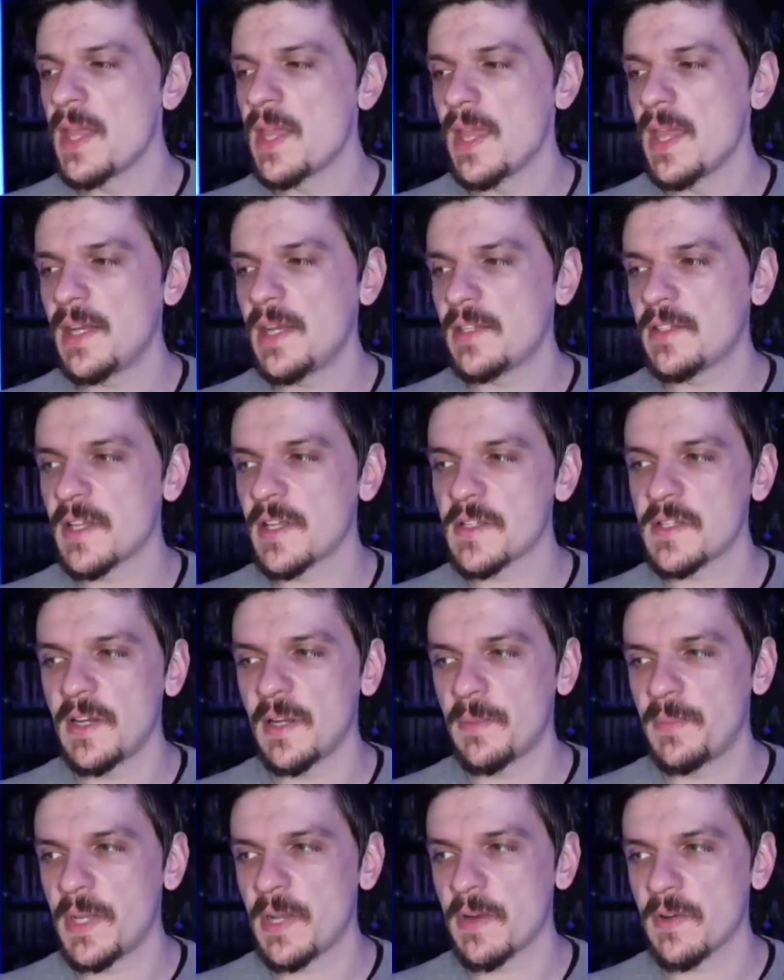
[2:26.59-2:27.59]
And it doesn't
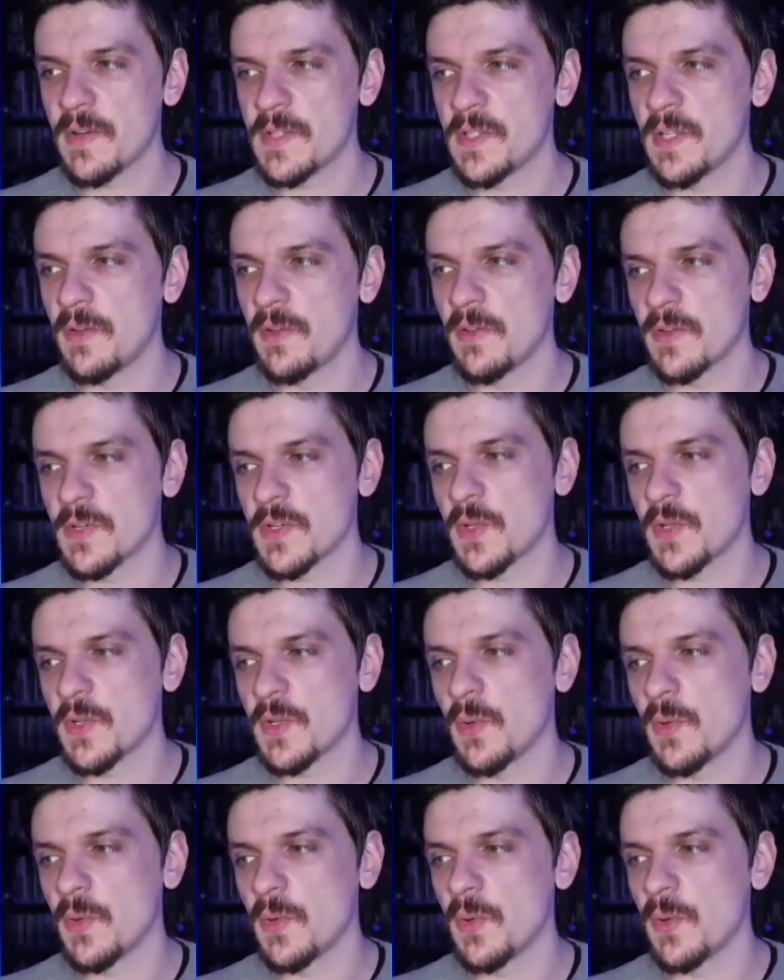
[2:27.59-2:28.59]
appear as though there's going
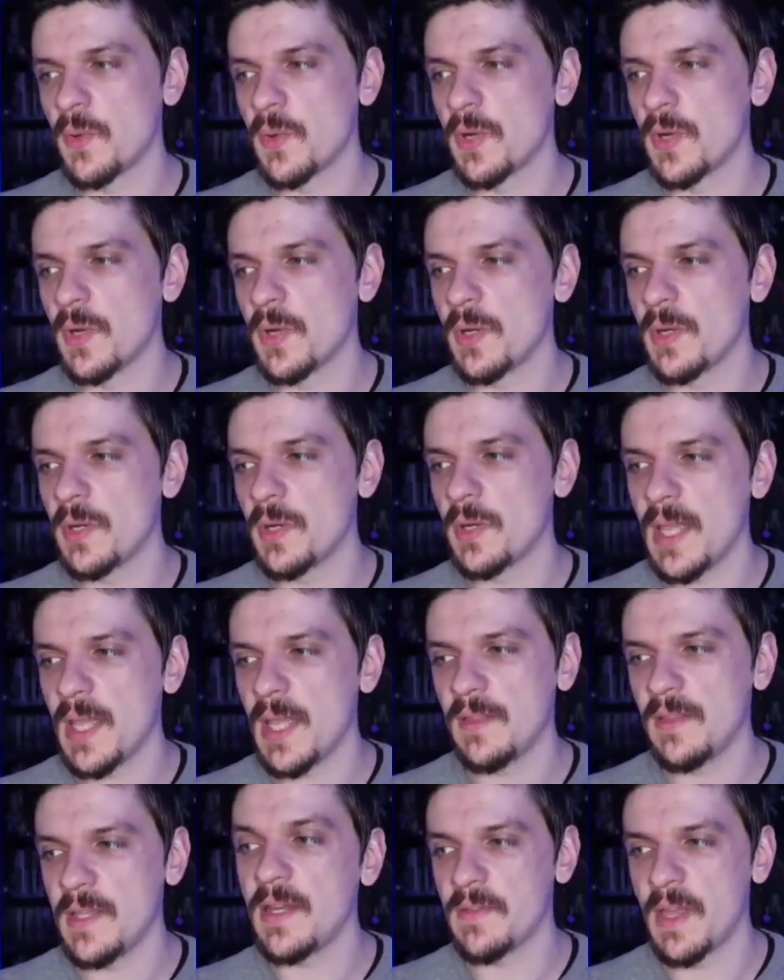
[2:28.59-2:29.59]
to be any of
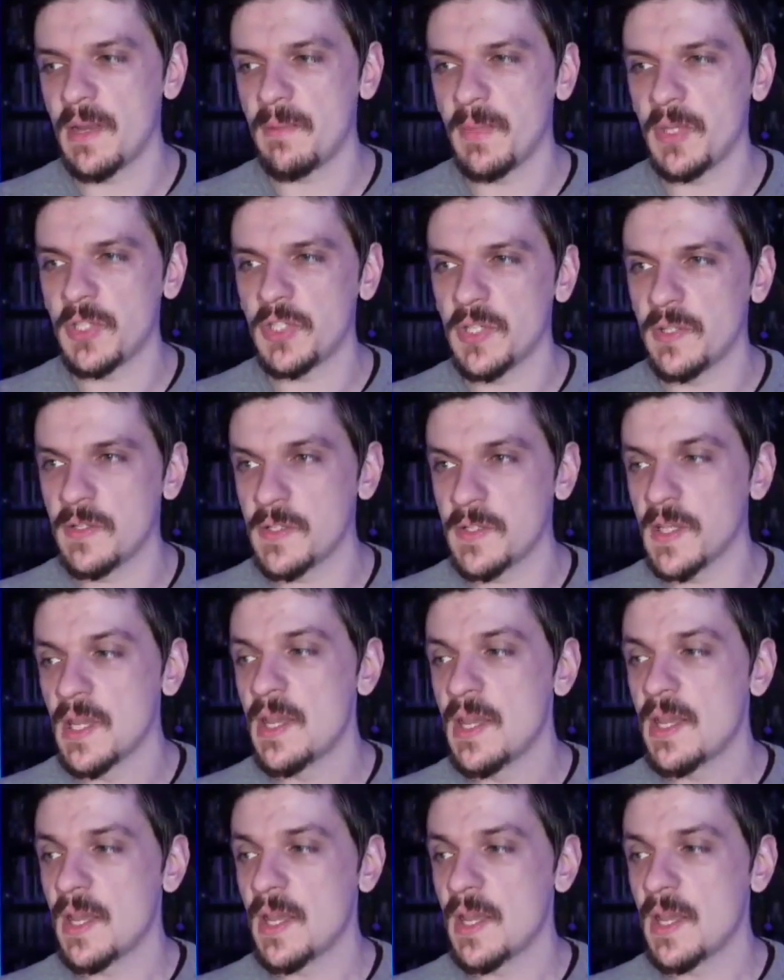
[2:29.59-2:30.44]
these event missions